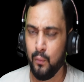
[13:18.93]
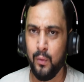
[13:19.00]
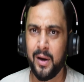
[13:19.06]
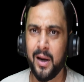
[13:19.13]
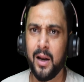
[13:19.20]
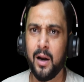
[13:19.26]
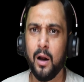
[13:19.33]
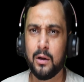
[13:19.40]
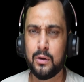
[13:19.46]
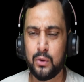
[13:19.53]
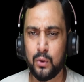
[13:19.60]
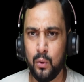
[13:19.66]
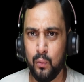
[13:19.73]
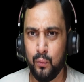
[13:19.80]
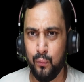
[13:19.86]
We can
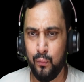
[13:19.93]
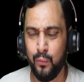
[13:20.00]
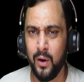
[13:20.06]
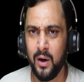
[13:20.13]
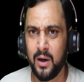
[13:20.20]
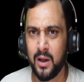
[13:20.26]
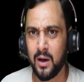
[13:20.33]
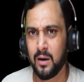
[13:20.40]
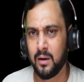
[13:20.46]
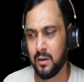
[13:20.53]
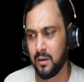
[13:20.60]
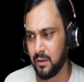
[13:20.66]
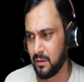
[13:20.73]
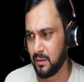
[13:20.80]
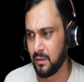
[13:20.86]
also filter
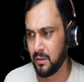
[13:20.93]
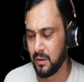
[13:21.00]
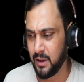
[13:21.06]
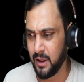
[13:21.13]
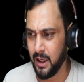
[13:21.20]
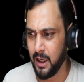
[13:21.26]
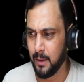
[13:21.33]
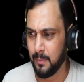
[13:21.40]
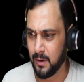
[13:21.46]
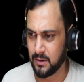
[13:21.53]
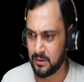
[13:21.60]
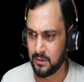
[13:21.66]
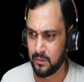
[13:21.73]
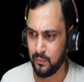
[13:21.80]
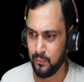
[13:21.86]
the
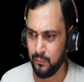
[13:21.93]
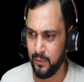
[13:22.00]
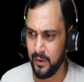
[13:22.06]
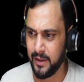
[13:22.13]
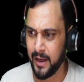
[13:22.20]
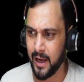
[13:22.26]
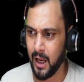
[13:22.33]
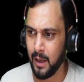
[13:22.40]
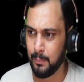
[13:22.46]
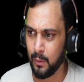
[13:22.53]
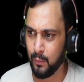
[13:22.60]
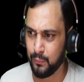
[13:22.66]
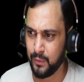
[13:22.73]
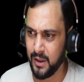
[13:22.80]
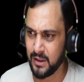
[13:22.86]
labels with the help
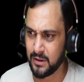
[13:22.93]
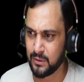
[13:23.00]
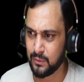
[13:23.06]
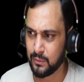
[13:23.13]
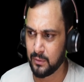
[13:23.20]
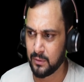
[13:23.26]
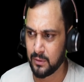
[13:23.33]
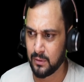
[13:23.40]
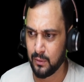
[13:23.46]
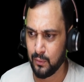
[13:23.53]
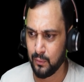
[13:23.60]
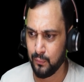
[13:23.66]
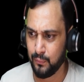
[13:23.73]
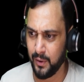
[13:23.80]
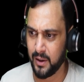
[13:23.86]
of these
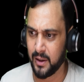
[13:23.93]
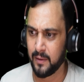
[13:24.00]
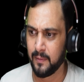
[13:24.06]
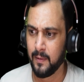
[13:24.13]
filter.